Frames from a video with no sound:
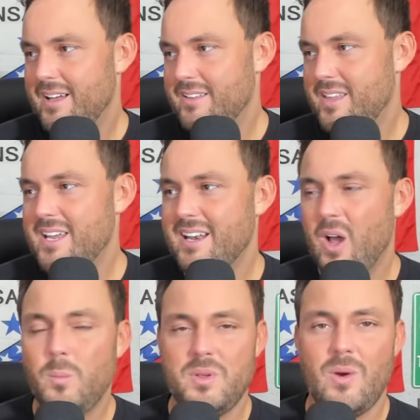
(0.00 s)
They can
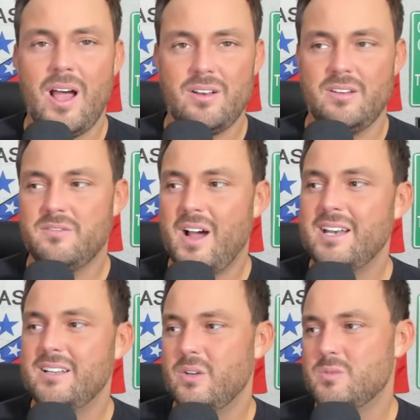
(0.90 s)
help you out in
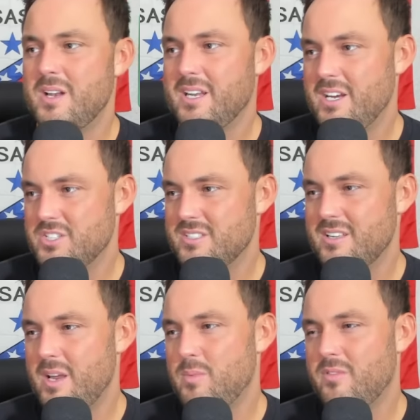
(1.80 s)
finding those medications
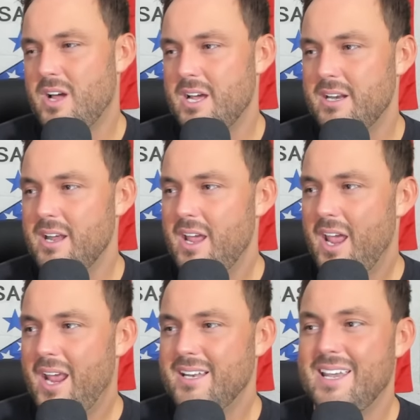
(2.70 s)
that they provide
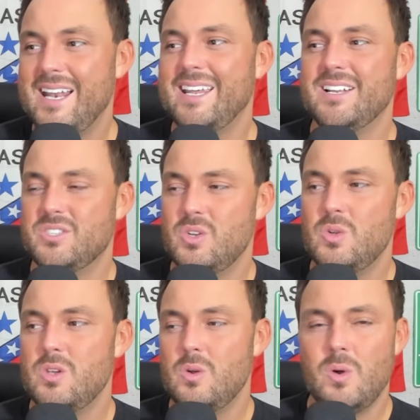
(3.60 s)
and getting it to
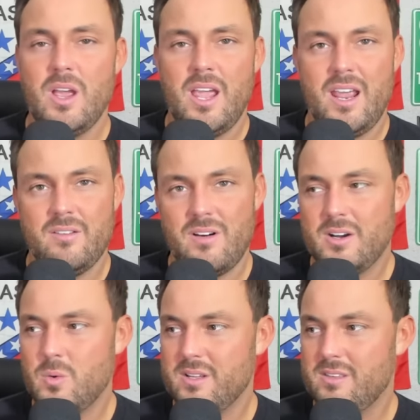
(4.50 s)
you in a very
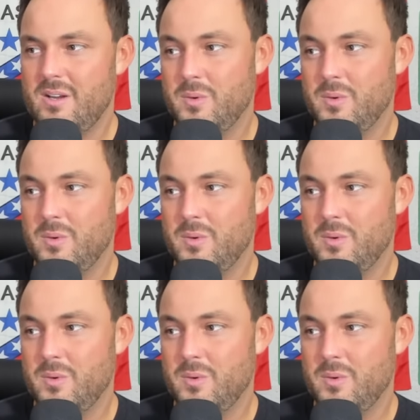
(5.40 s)
quick thing.